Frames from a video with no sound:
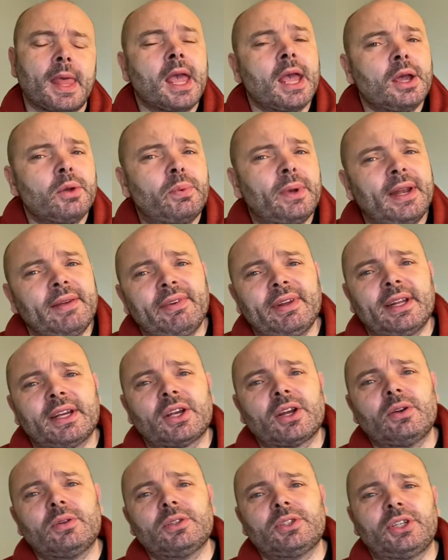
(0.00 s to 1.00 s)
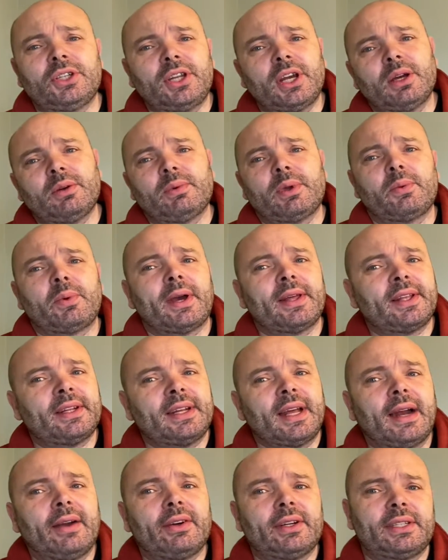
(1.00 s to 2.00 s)
We live in a culture, don't we, where the
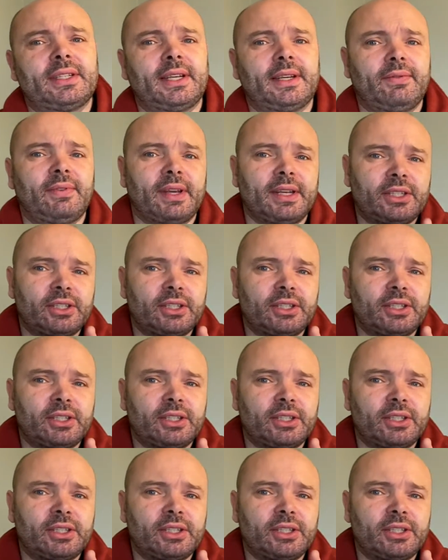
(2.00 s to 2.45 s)
narrative is